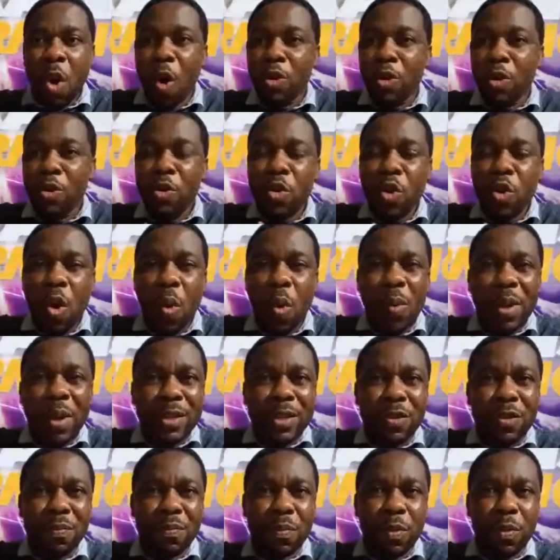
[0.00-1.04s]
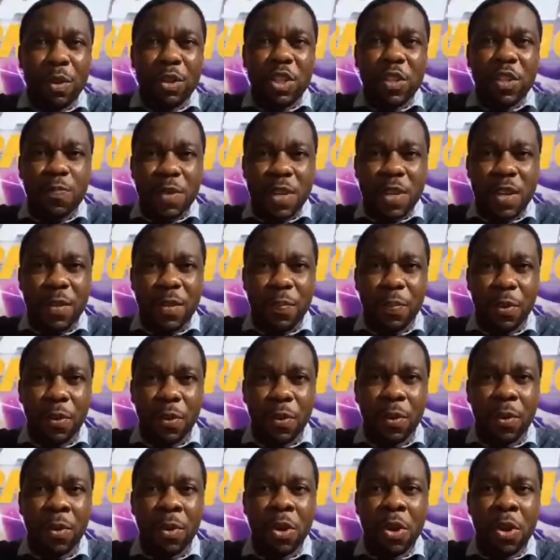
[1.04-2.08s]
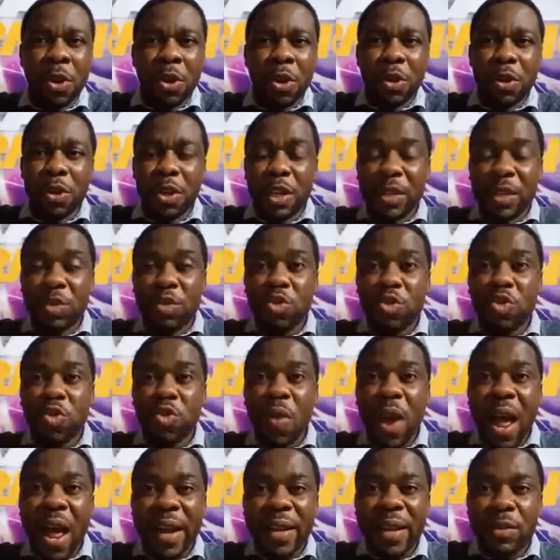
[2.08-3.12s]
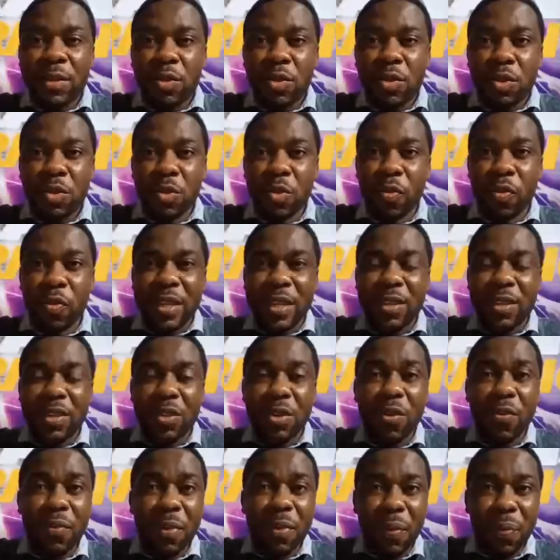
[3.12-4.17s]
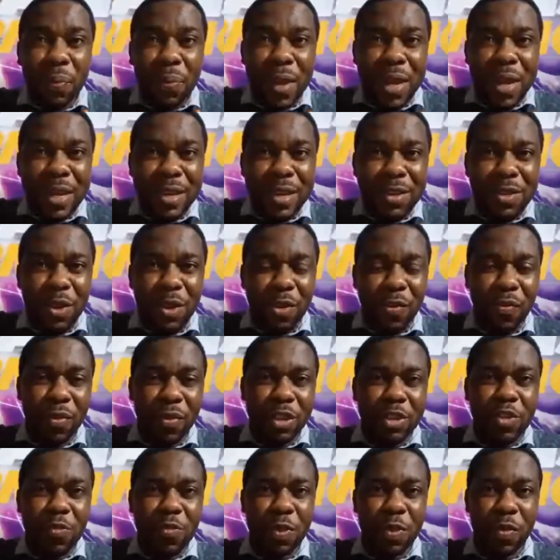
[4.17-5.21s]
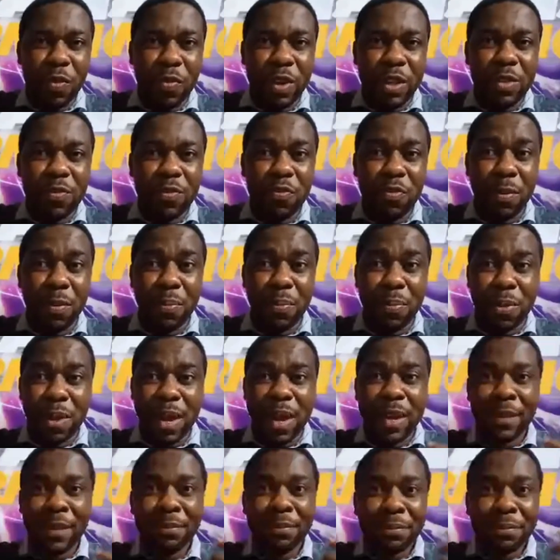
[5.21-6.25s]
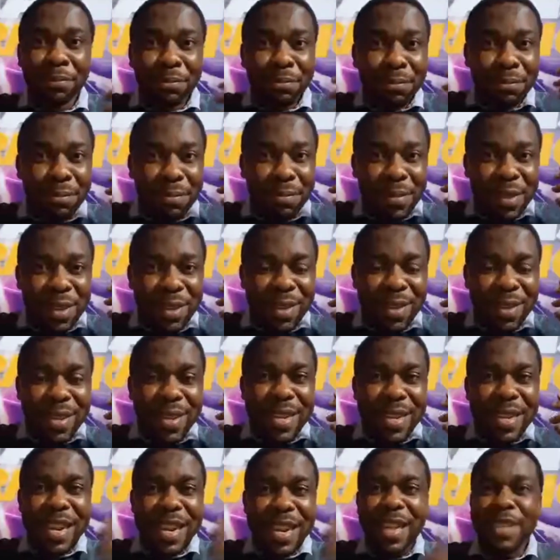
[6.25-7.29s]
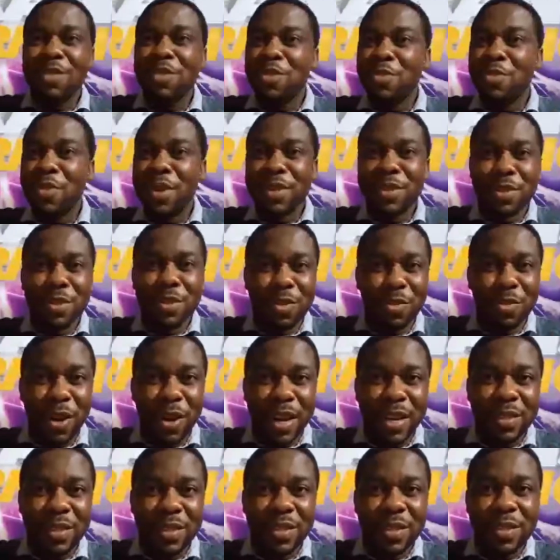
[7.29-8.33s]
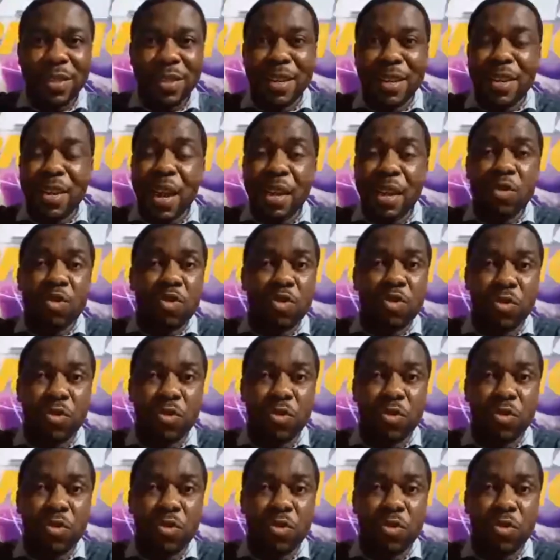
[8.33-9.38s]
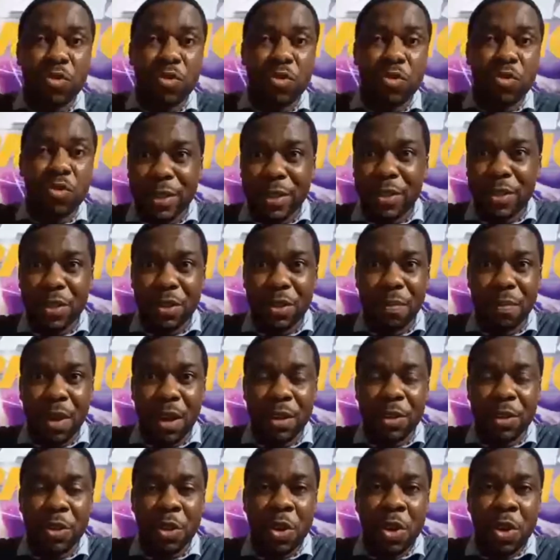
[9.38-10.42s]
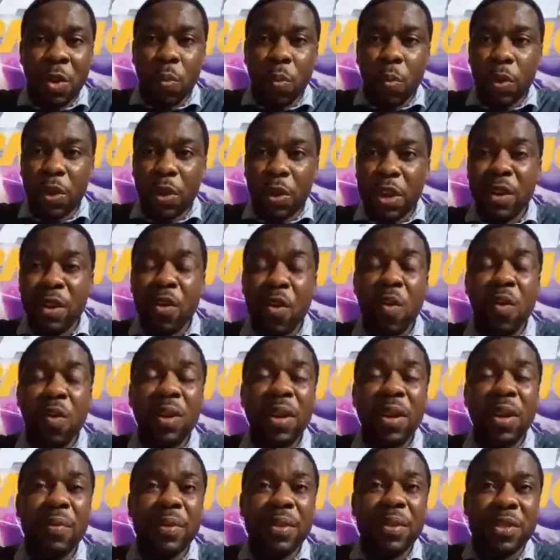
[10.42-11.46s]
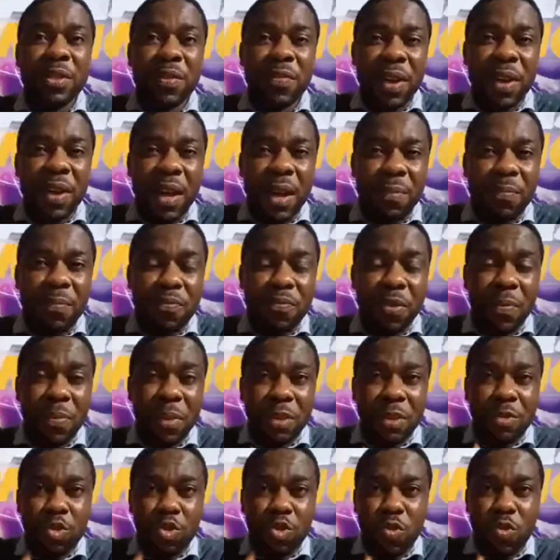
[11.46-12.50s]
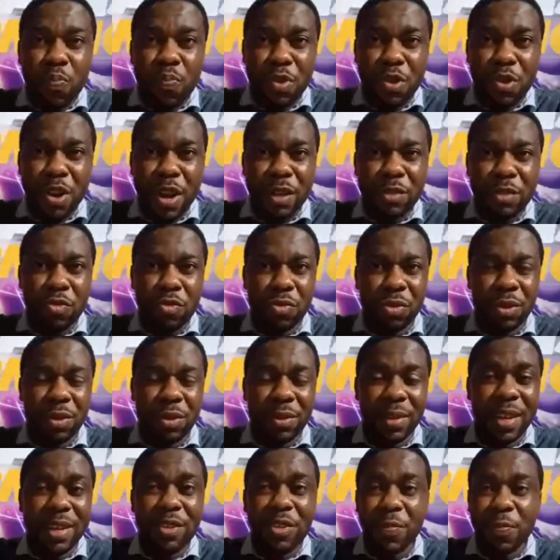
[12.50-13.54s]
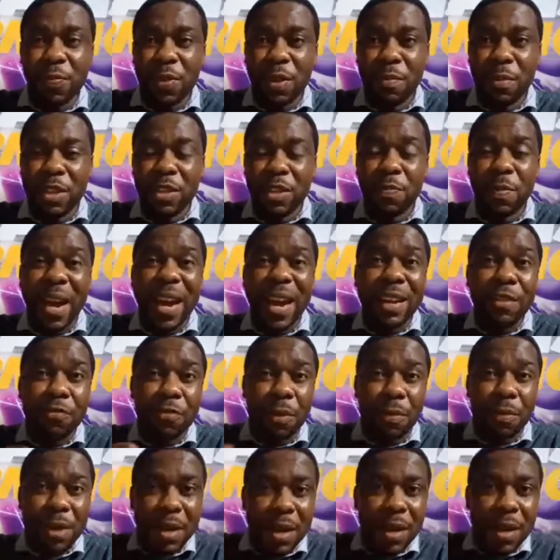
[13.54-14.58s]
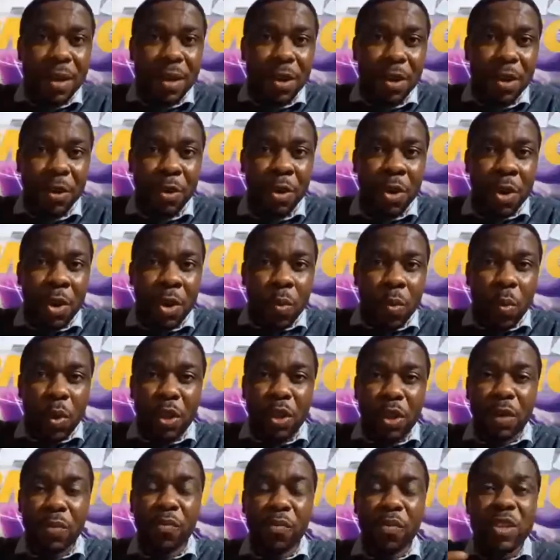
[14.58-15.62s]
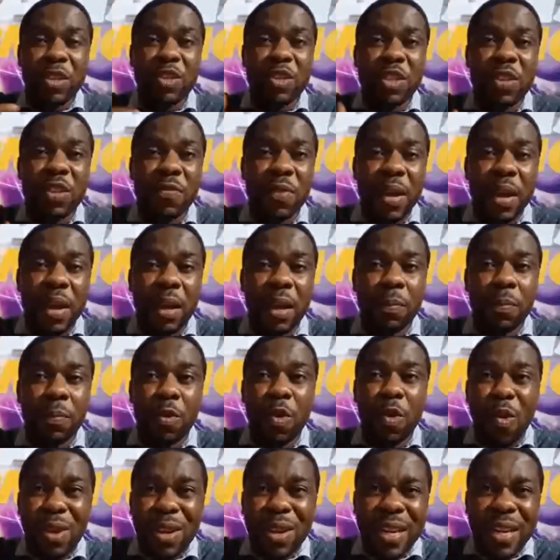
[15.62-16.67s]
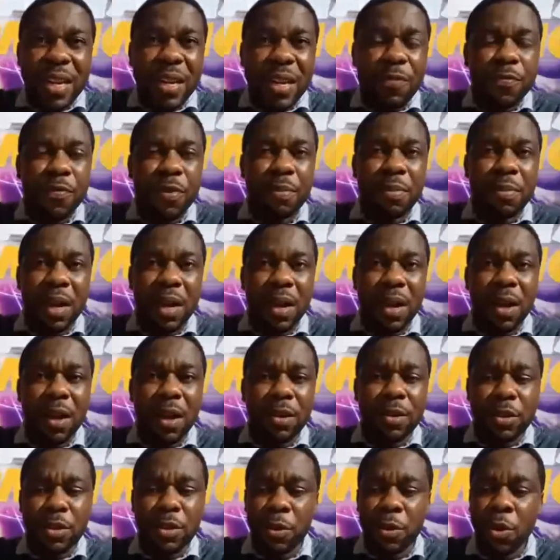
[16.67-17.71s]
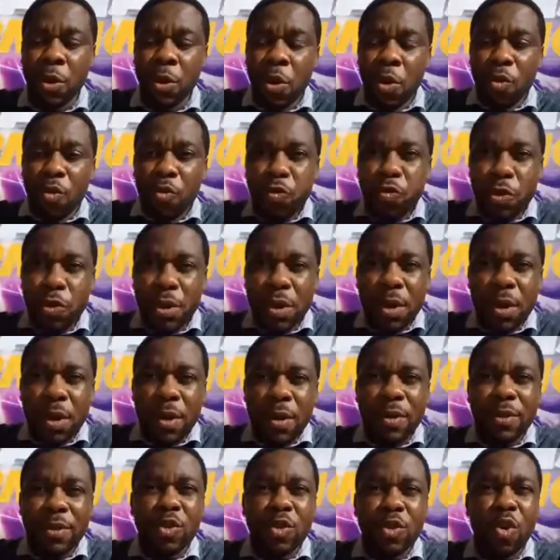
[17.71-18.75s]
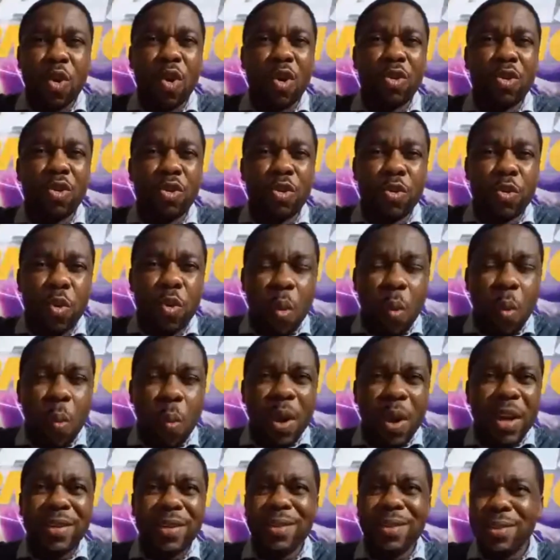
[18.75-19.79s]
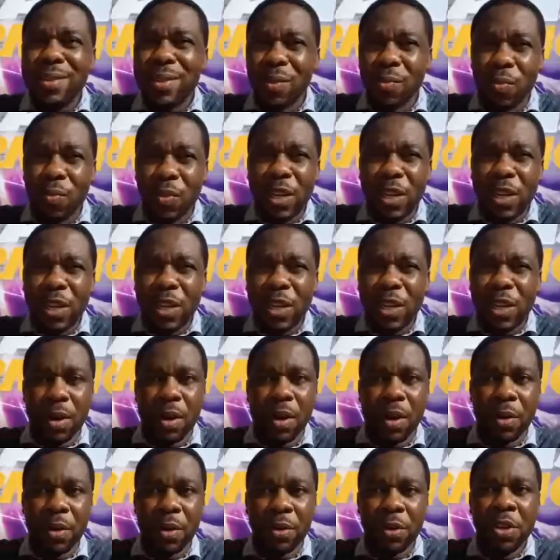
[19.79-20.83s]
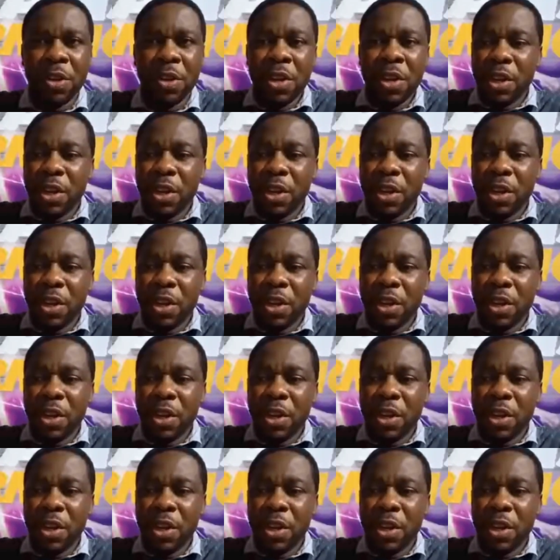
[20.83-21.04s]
Unknowing to most people, they try to resolve the things of the spirit from their natural strength. The natural can't help us so much. We can only receive help from the supernatural. That simply means by from God. We can receive help only from God. So focus on knowing the will of God.